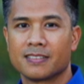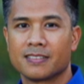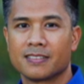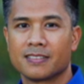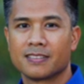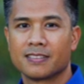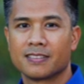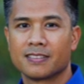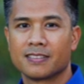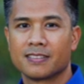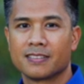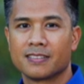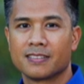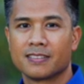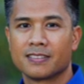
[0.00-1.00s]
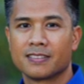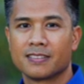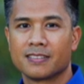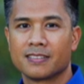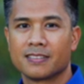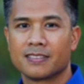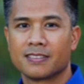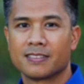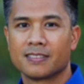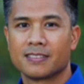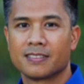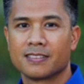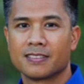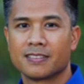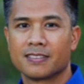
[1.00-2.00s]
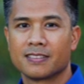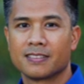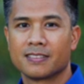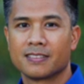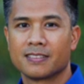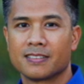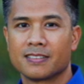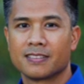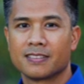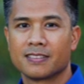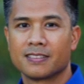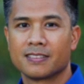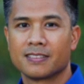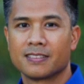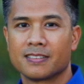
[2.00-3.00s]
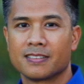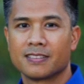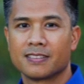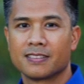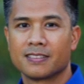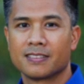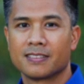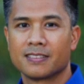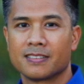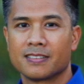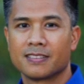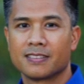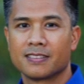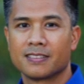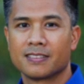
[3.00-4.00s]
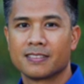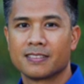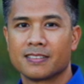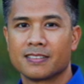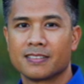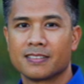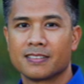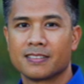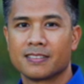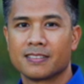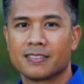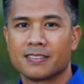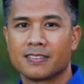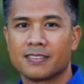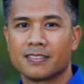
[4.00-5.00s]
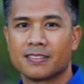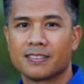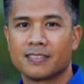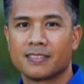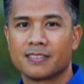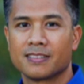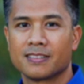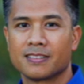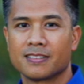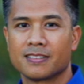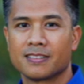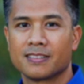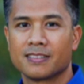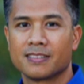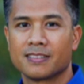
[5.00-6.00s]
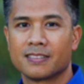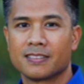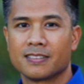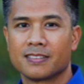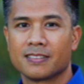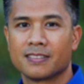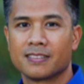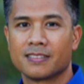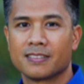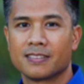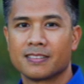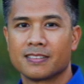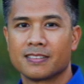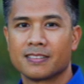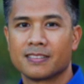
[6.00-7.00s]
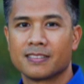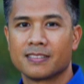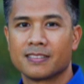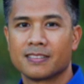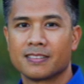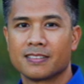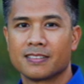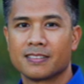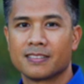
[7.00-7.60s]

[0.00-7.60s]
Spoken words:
This person isn't speaking.